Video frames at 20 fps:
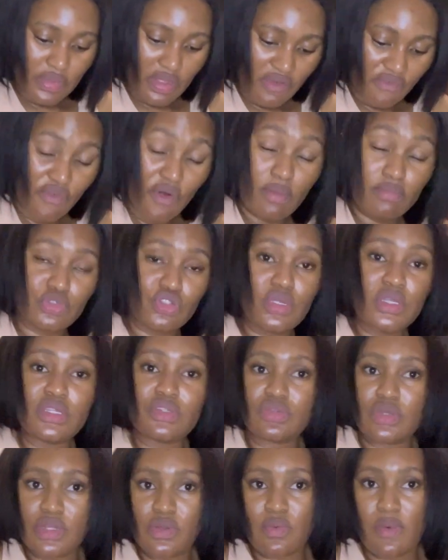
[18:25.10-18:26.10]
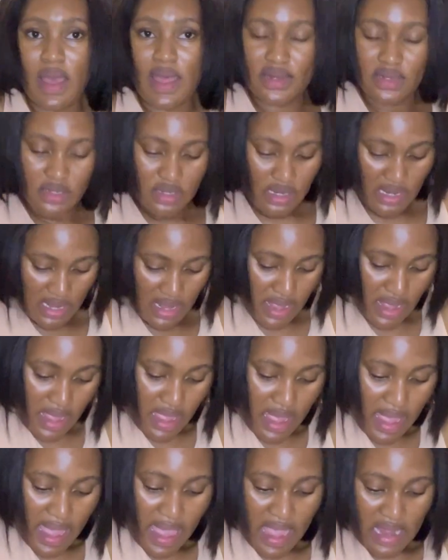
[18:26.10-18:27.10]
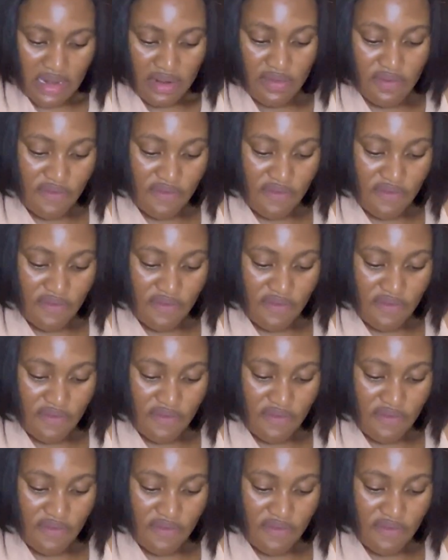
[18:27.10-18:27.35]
from 2021, and in